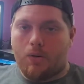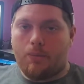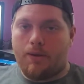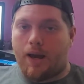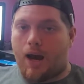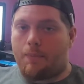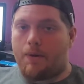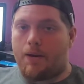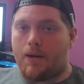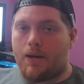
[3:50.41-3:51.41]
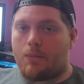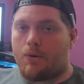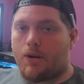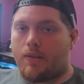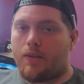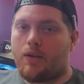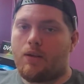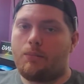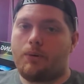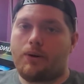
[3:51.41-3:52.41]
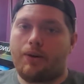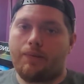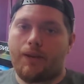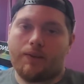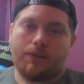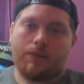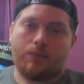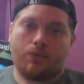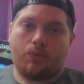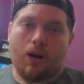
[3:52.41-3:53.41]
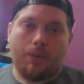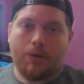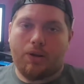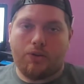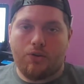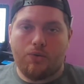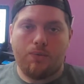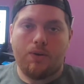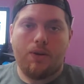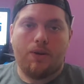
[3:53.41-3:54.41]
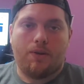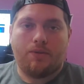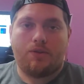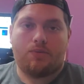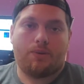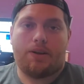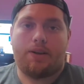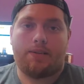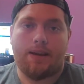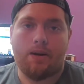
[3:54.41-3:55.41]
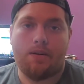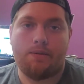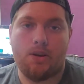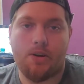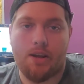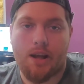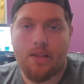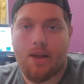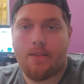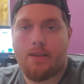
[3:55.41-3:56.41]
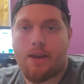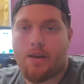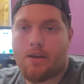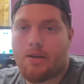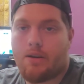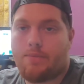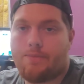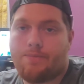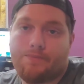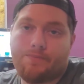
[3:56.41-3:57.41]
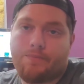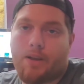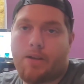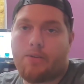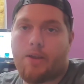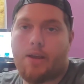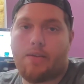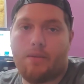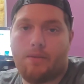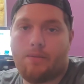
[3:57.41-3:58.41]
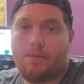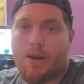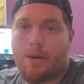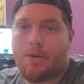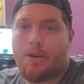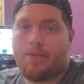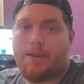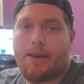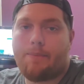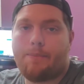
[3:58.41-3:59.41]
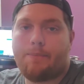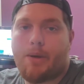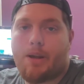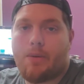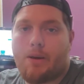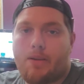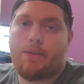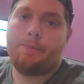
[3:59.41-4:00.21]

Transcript: be copying him or nothing, but that's just what I'm going to do, just because that's how I've learned it, and I like that. I just like how he does that. But anyways,